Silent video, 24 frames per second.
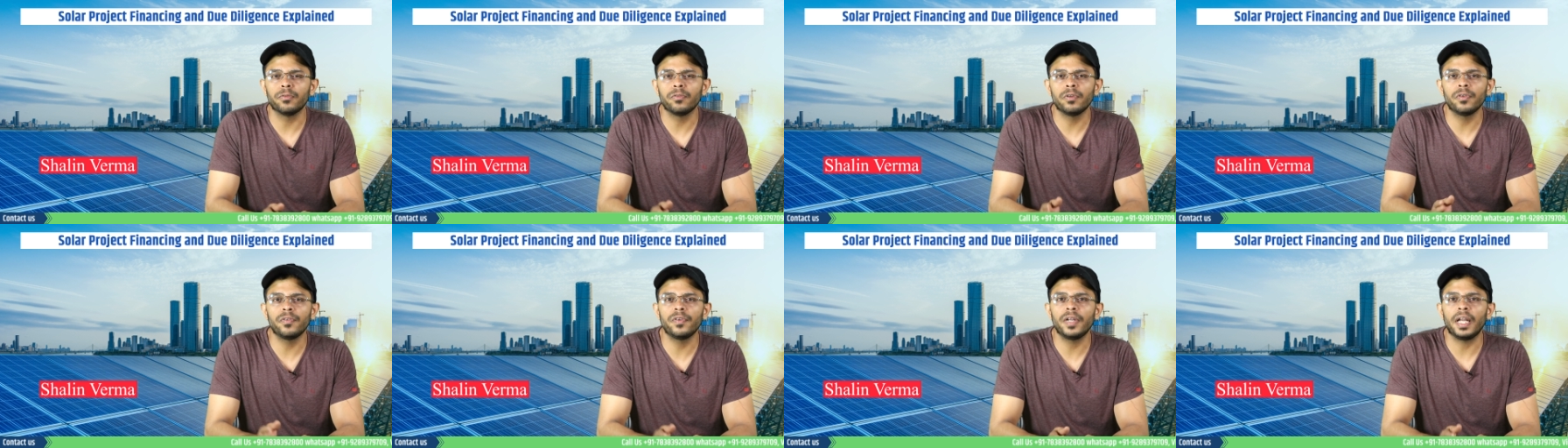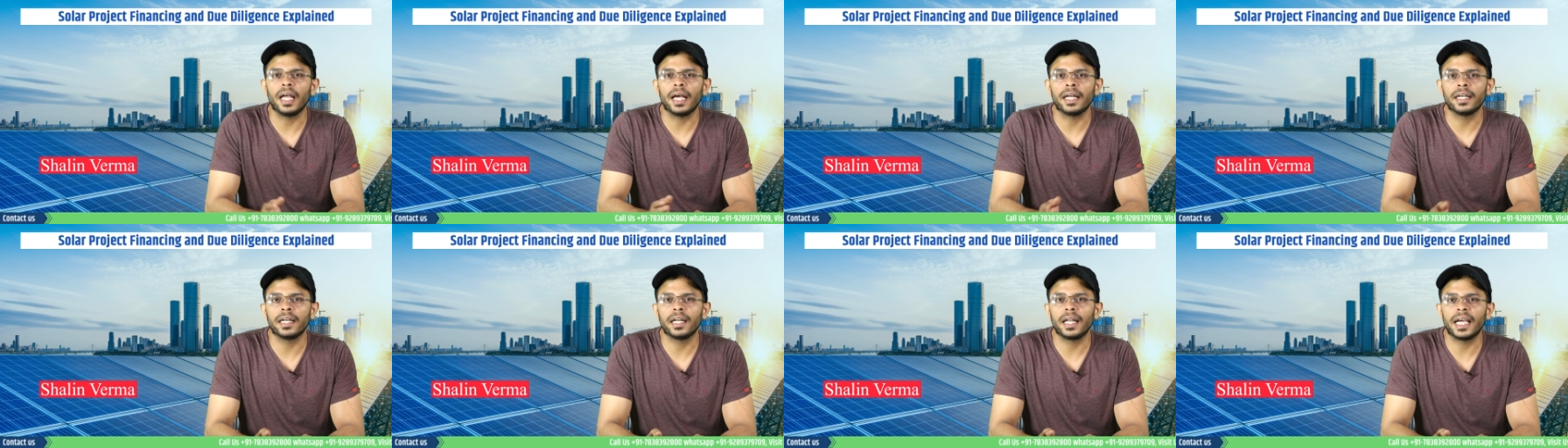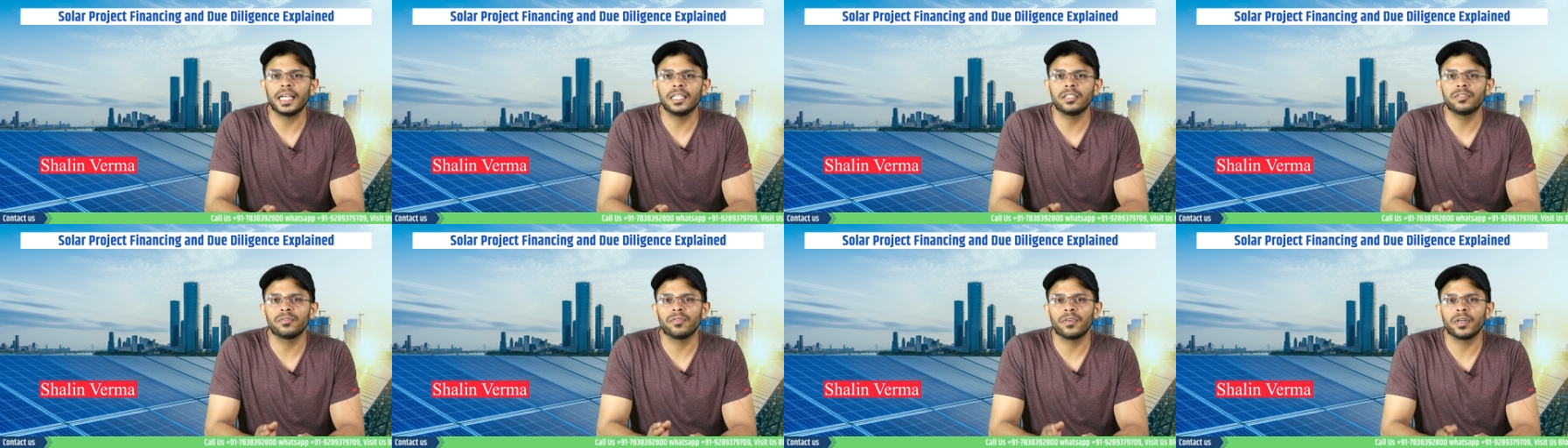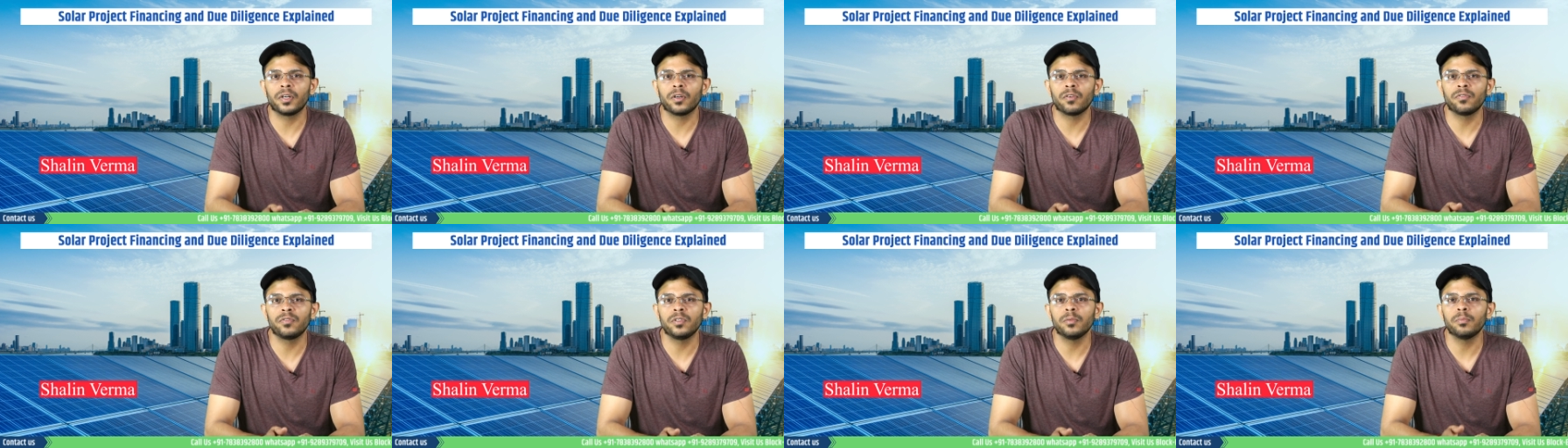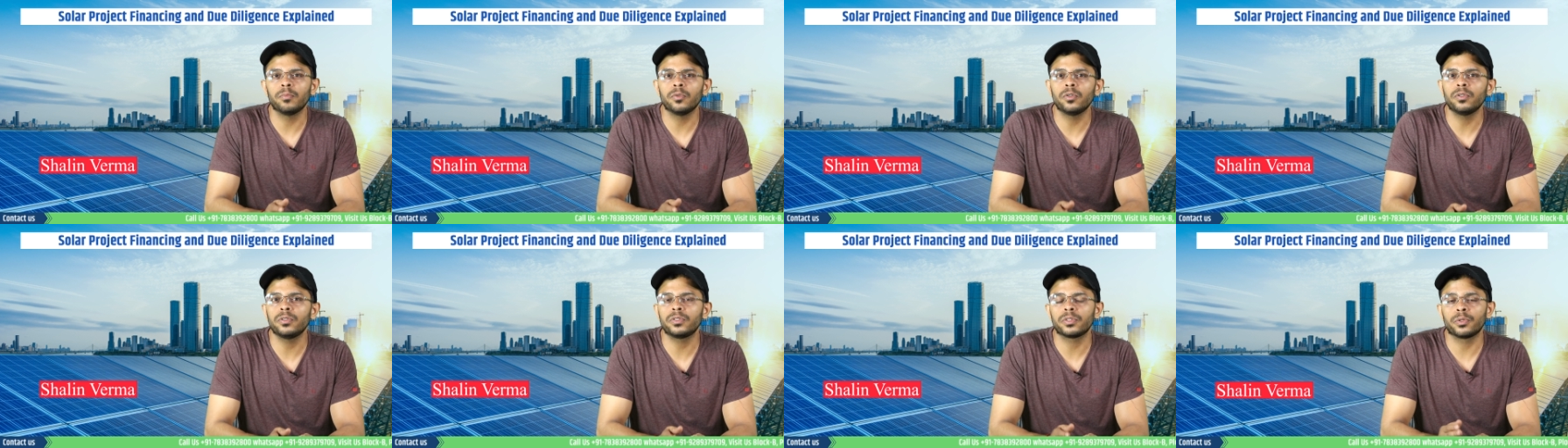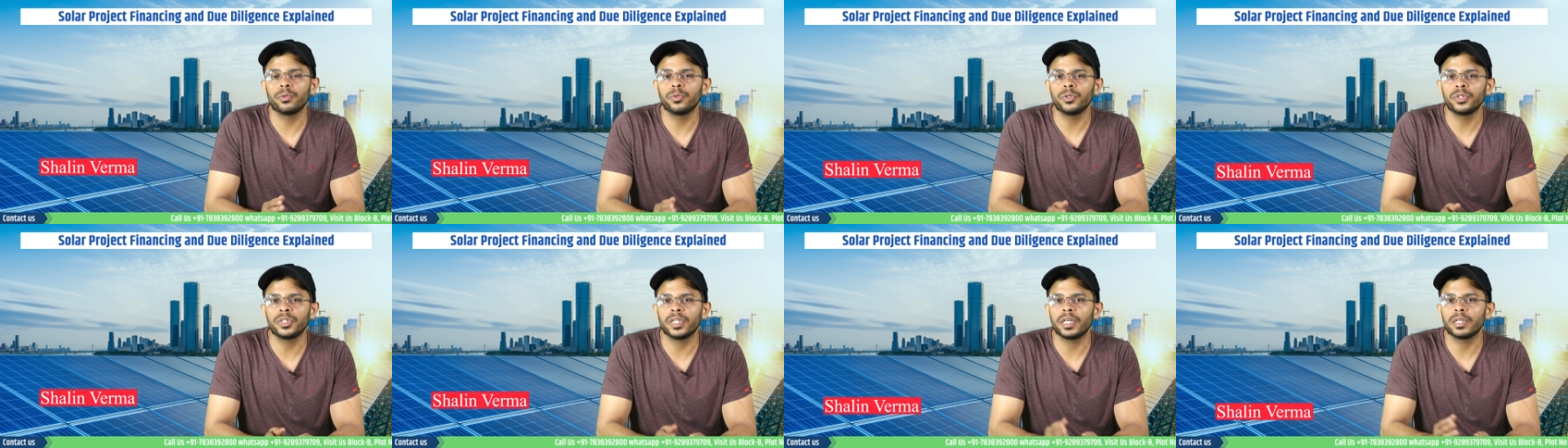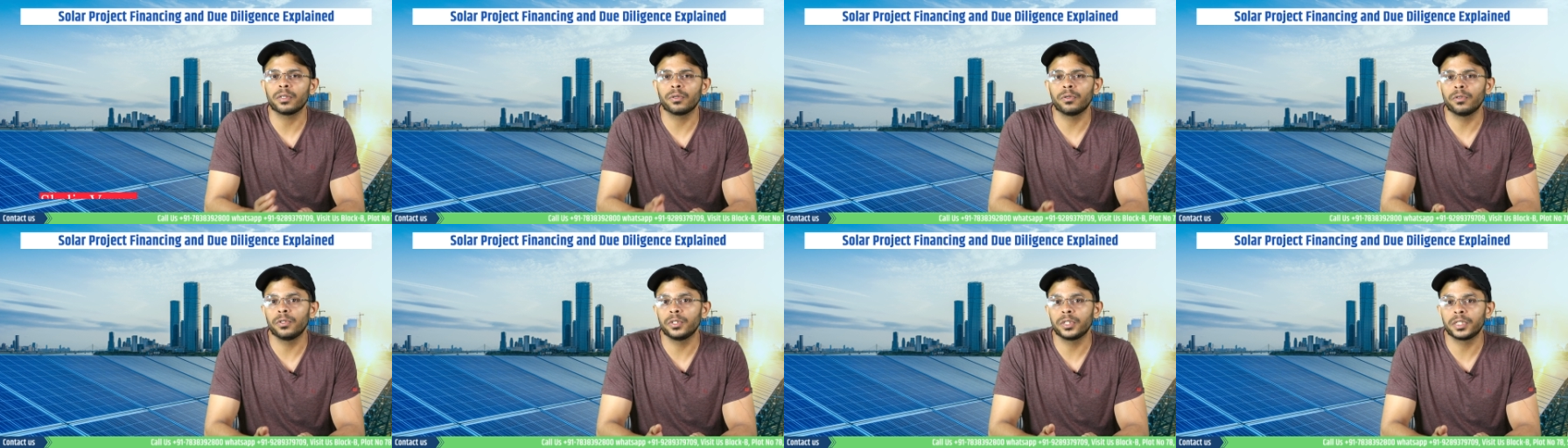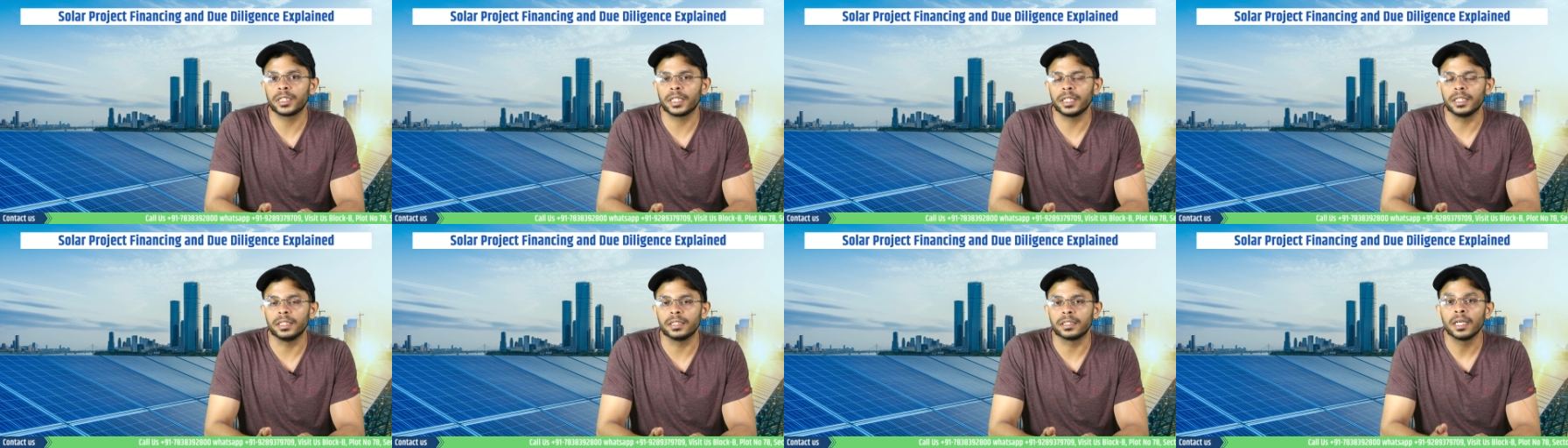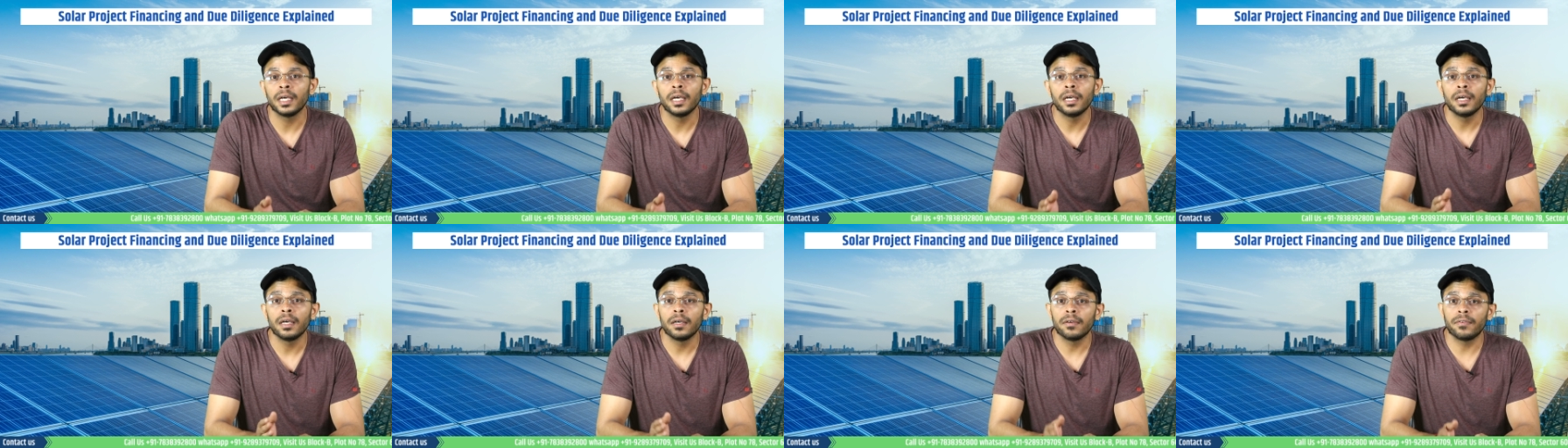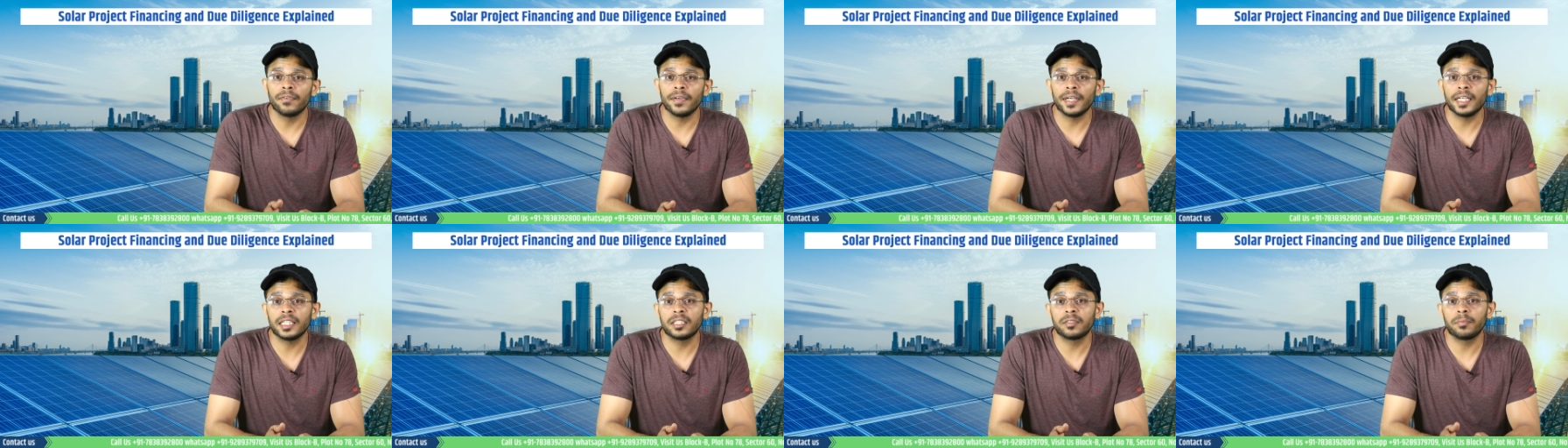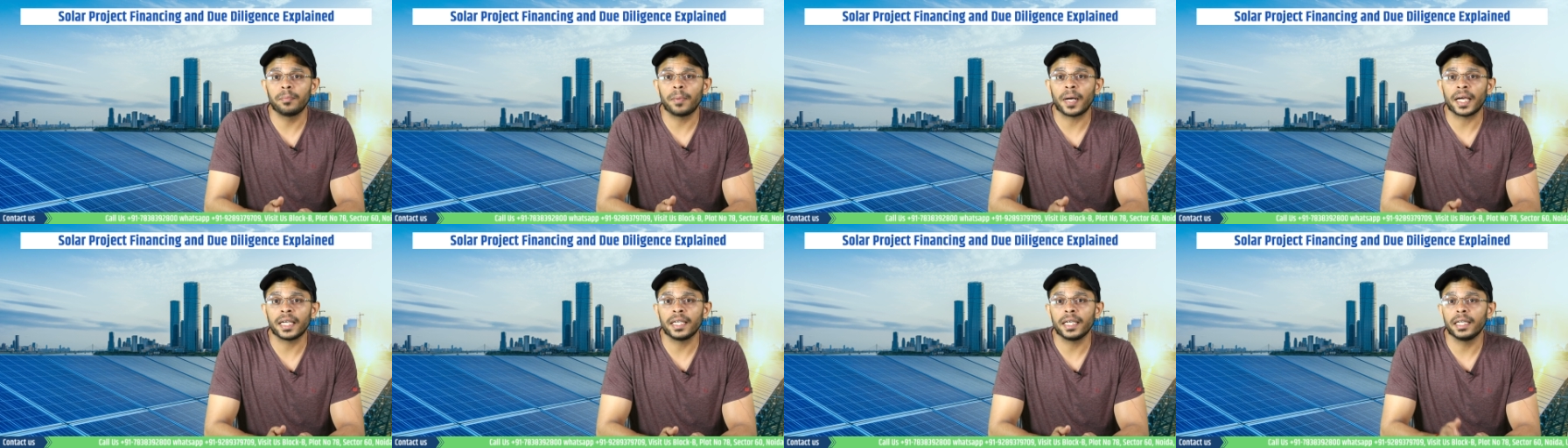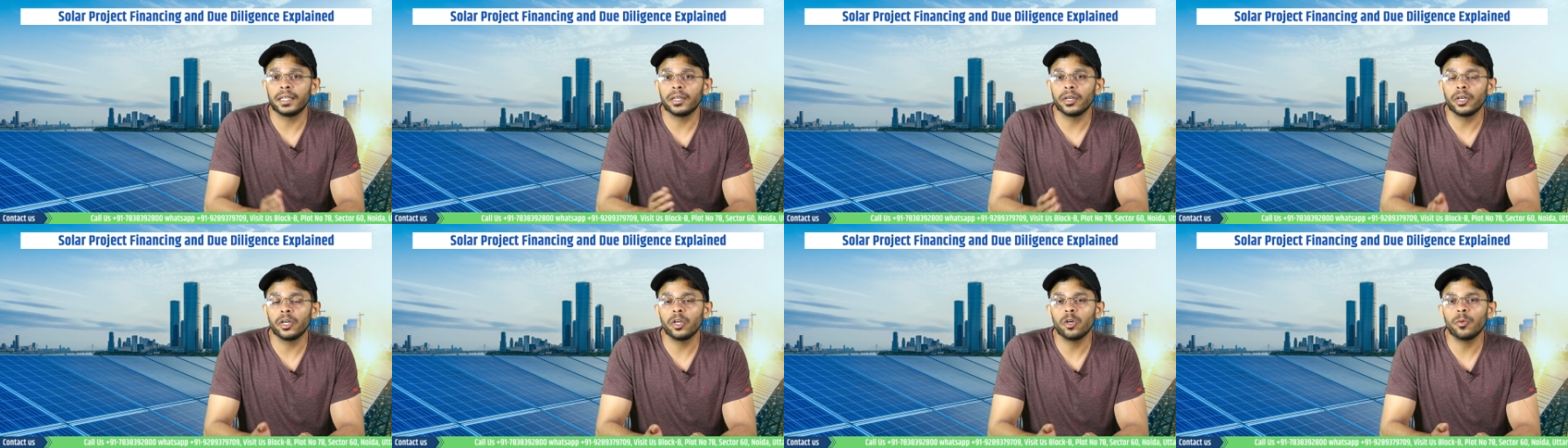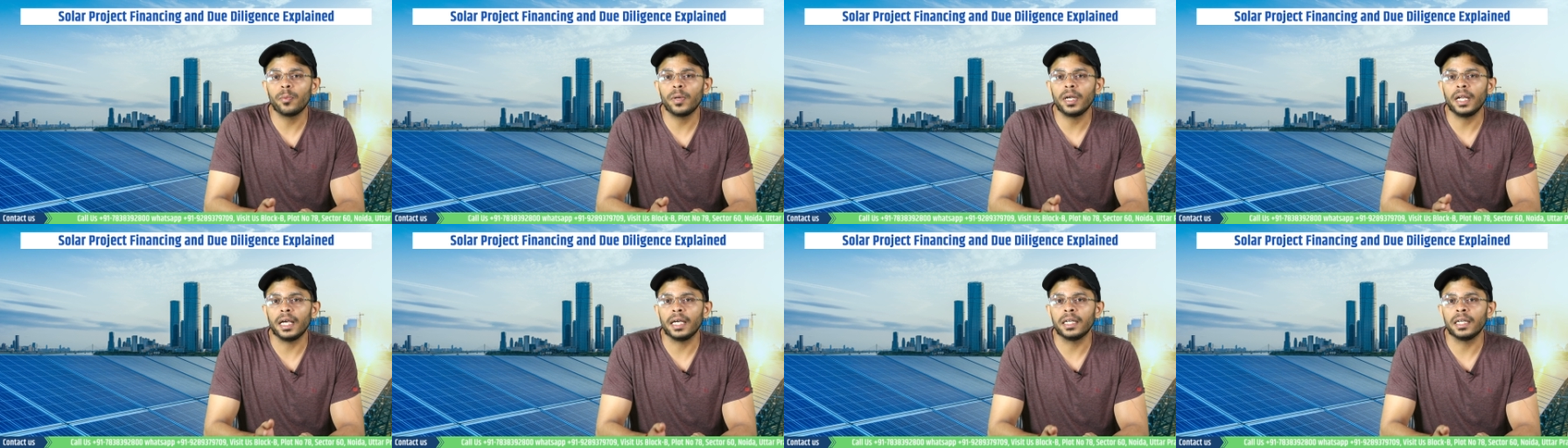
we will analyze one of the most crucial questions faced by a renewable